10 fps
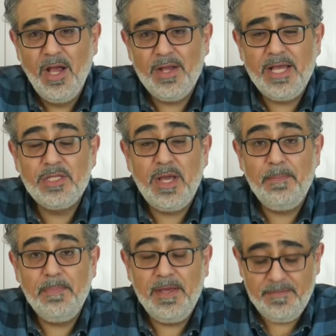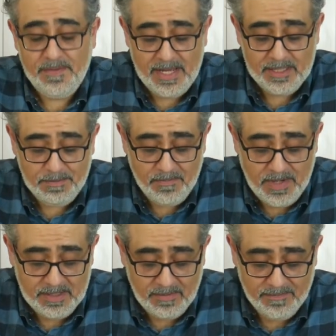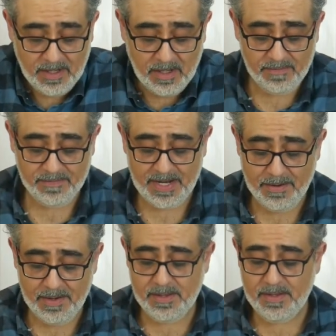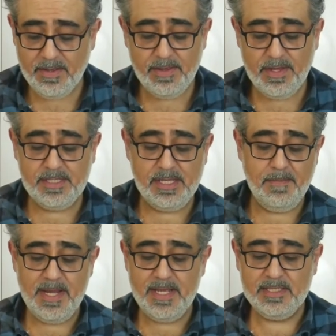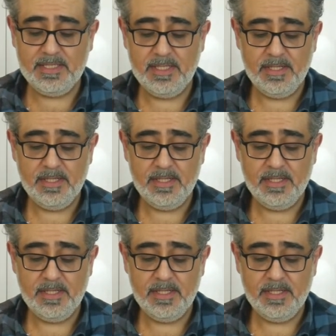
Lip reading: Okay, so our beef has been resting for half an hour, 30 minutes.